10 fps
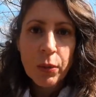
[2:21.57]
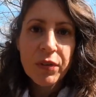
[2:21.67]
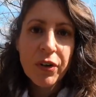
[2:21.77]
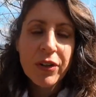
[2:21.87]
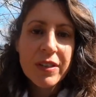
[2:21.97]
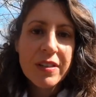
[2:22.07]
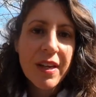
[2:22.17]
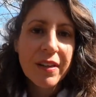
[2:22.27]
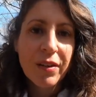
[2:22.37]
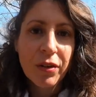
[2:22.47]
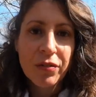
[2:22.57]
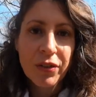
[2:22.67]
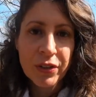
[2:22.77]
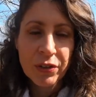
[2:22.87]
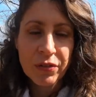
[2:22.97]
We've heard it said
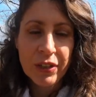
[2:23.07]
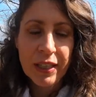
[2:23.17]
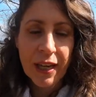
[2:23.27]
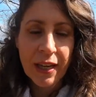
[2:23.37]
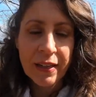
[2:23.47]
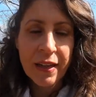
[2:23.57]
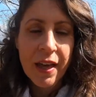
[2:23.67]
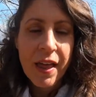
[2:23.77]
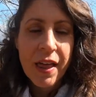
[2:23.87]
over and over again